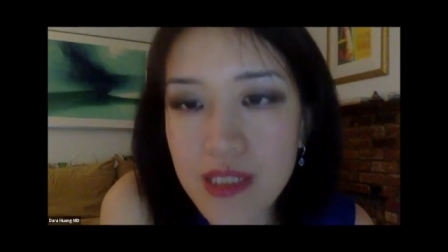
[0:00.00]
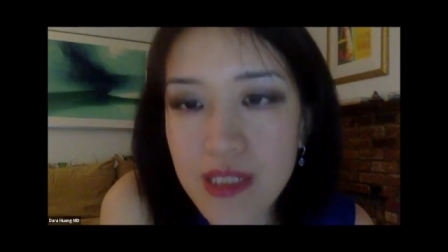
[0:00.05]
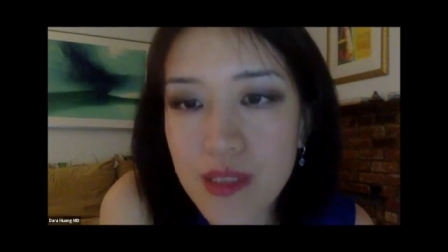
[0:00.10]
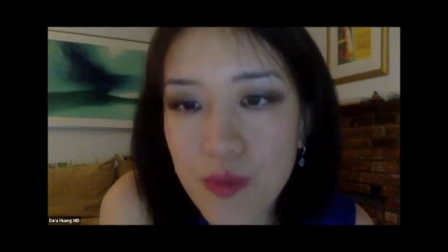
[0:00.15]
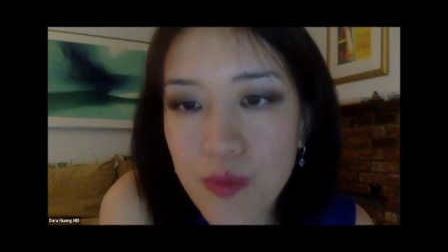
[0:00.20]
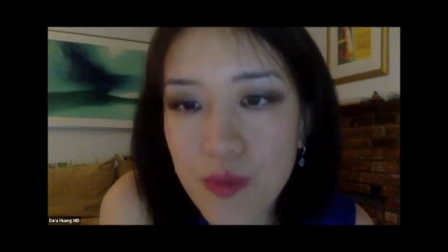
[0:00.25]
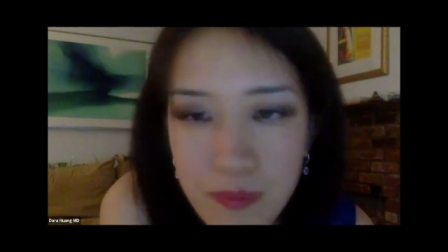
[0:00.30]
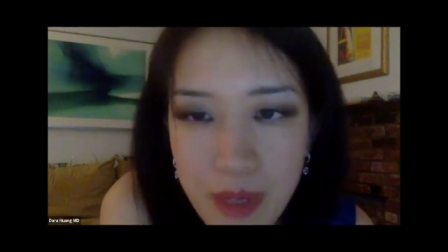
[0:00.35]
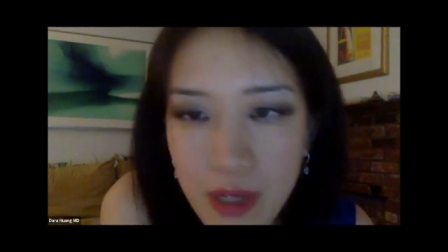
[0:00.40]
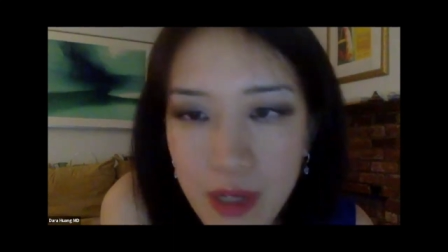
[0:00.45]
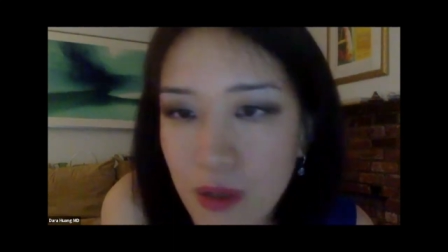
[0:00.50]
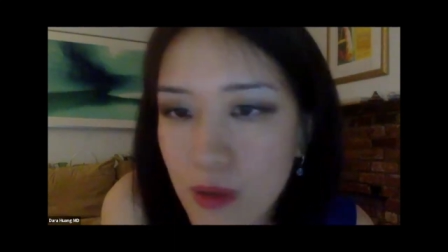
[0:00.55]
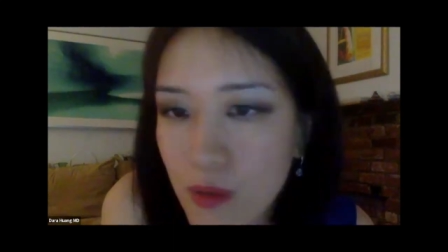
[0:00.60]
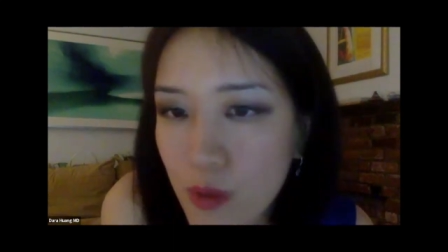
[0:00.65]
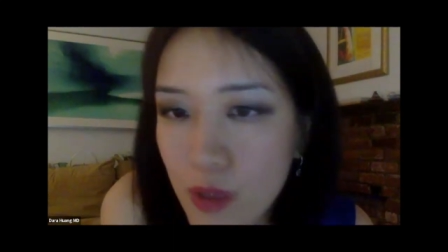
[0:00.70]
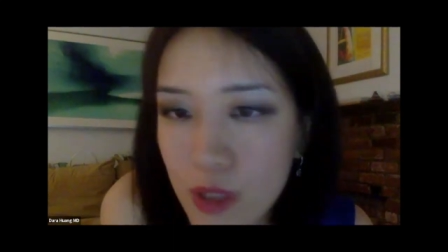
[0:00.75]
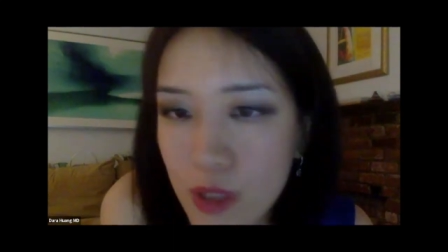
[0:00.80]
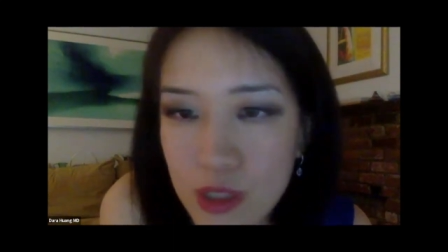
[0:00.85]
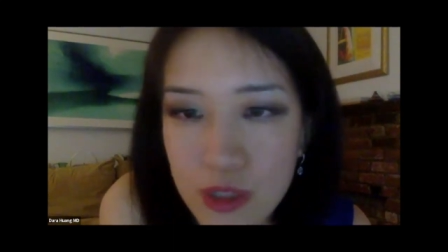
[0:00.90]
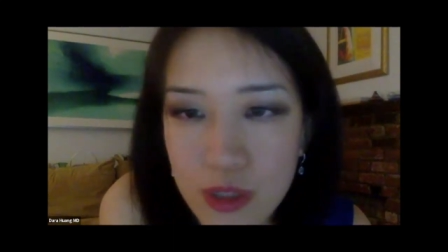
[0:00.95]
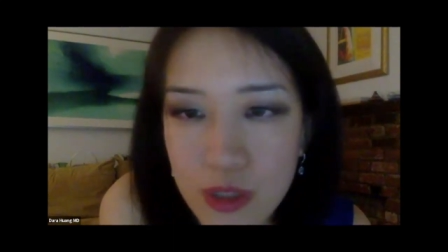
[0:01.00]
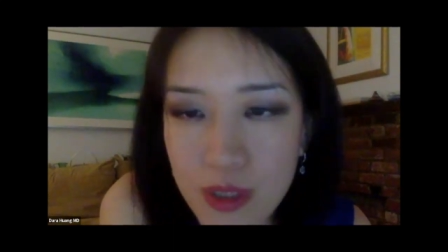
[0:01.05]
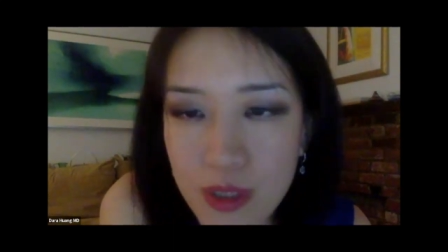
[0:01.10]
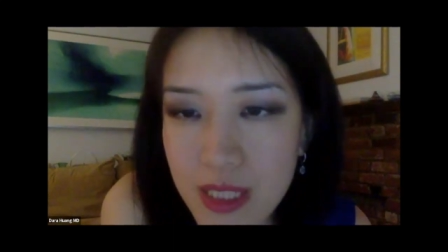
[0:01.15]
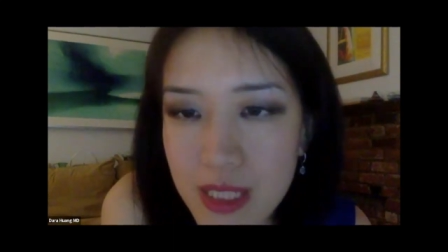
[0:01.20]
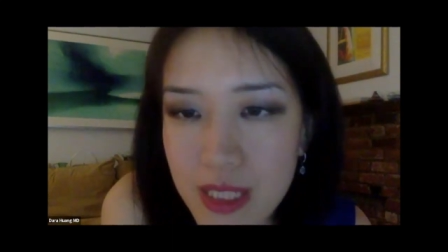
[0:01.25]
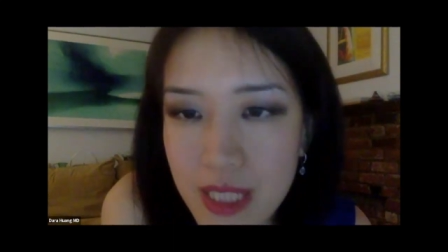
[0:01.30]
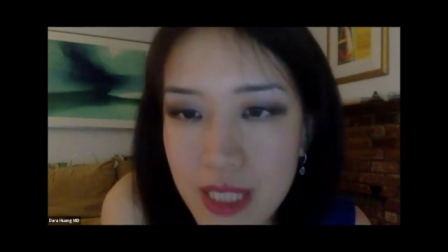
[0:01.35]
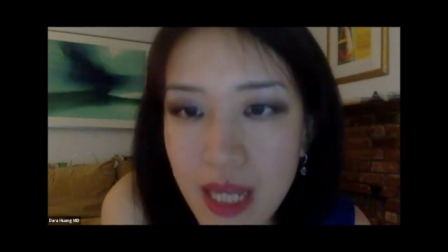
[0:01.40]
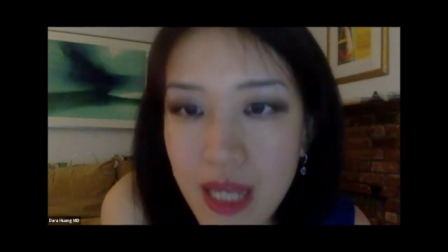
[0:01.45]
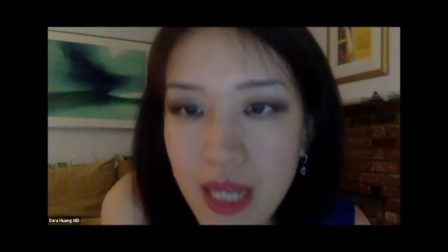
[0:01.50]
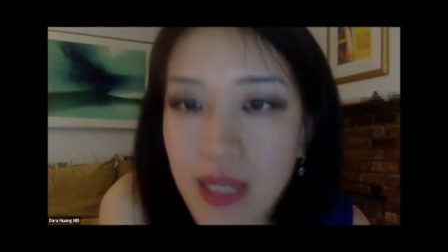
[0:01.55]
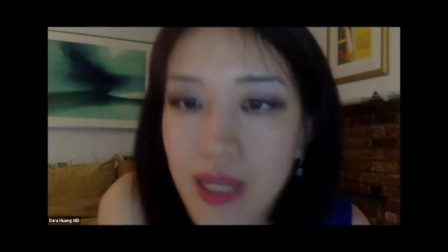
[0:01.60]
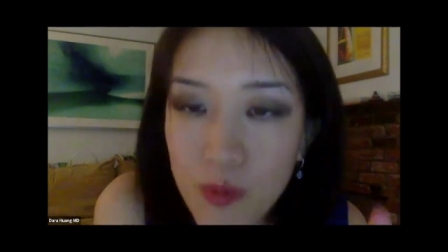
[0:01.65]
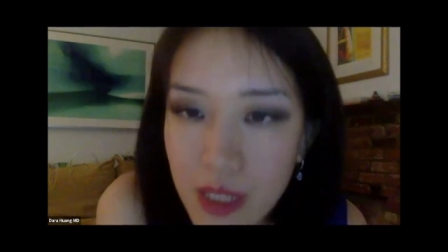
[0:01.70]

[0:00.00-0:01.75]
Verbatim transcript: Is it better or worse during the day?